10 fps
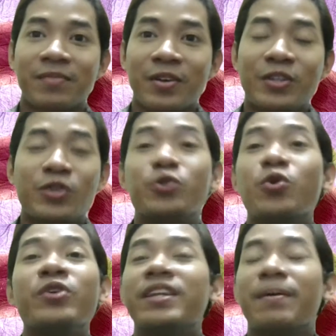You
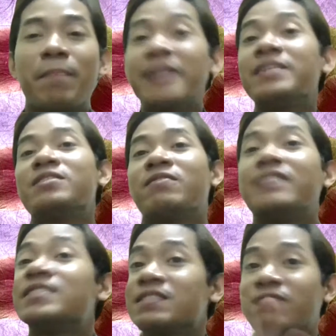don't need abundance of
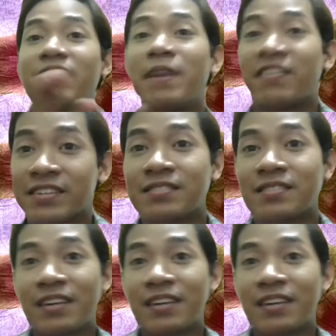virus, just 5 virus.